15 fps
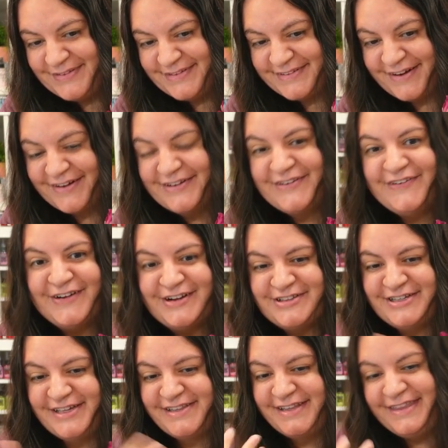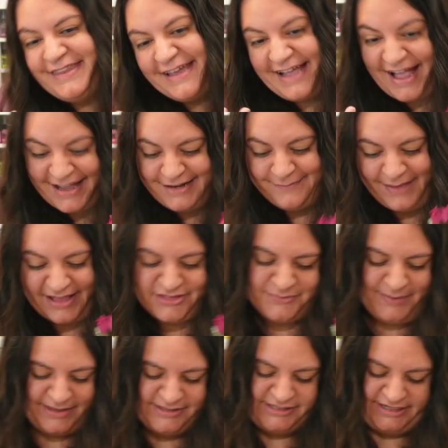are gorgeous, and they kind of match
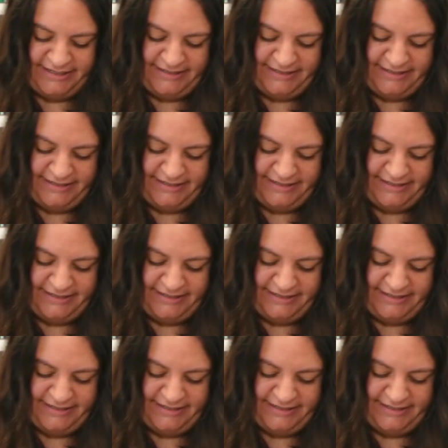my shirt.